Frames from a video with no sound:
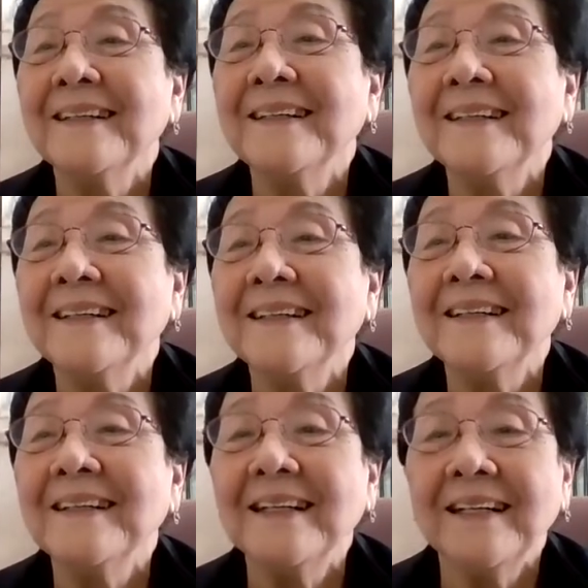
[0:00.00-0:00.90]

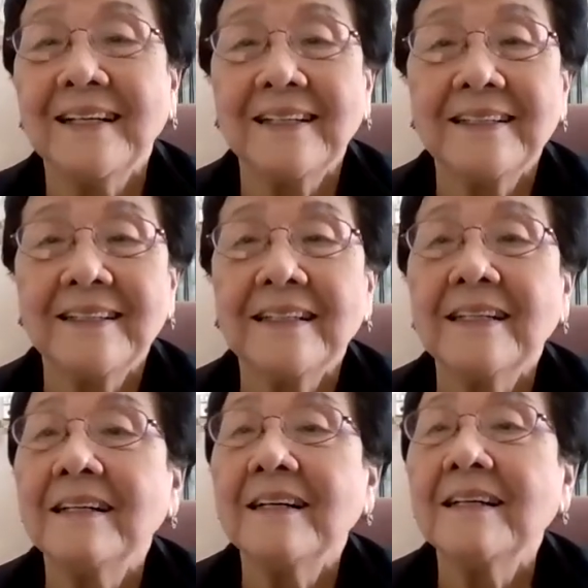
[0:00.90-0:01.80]
It's on
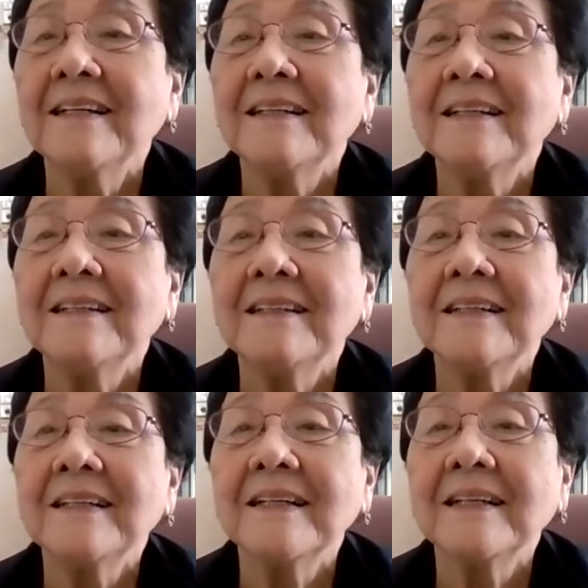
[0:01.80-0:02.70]
the
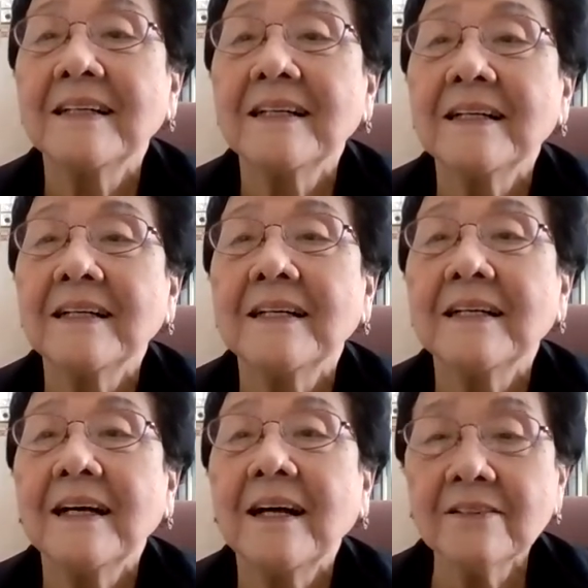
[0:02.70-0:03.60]

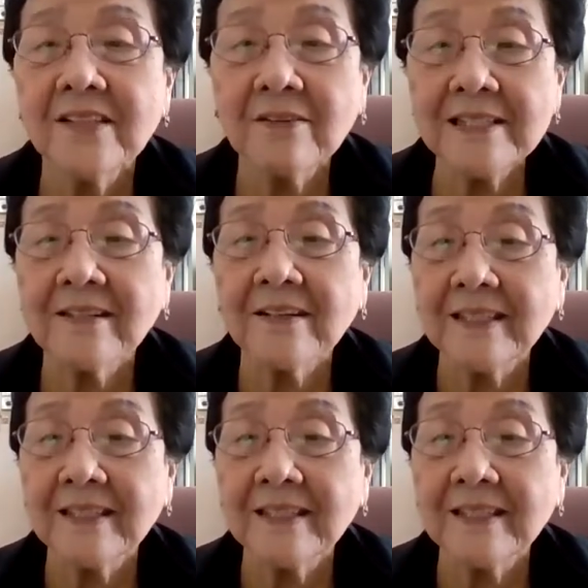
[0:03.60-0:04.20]
right bottom there.